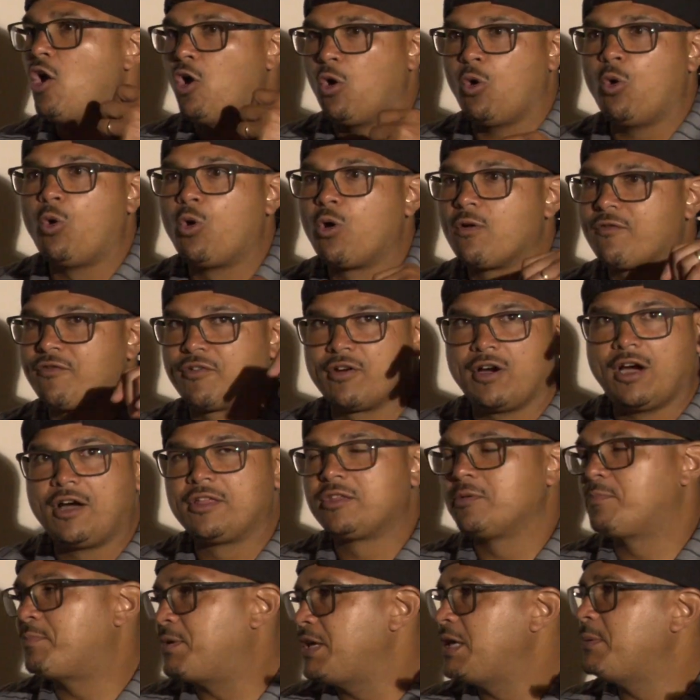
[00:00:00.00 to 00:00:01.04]
or for
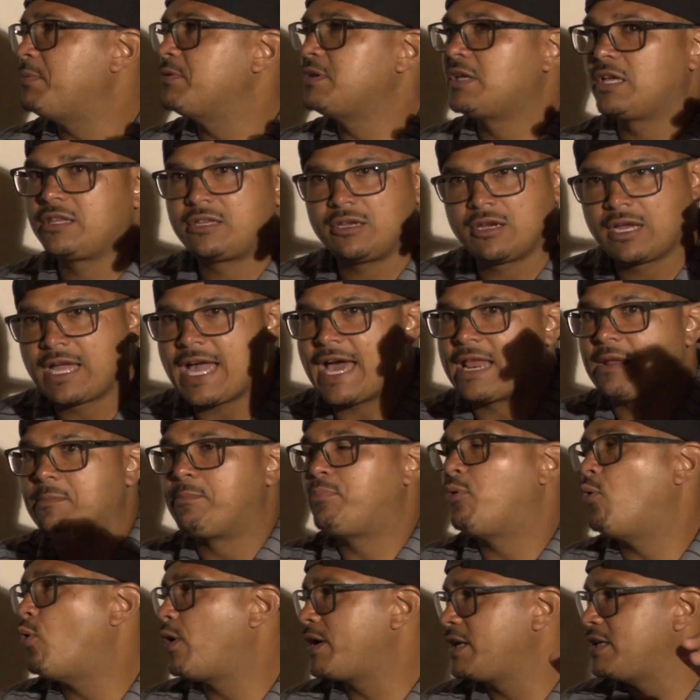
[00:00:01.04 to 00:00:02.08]
other people that they're kind of
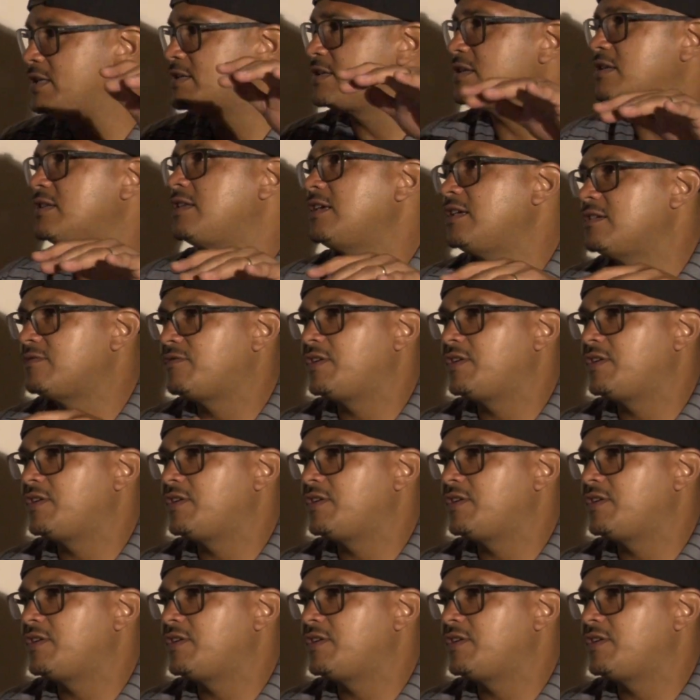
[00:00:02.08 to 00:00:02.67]
pointing to these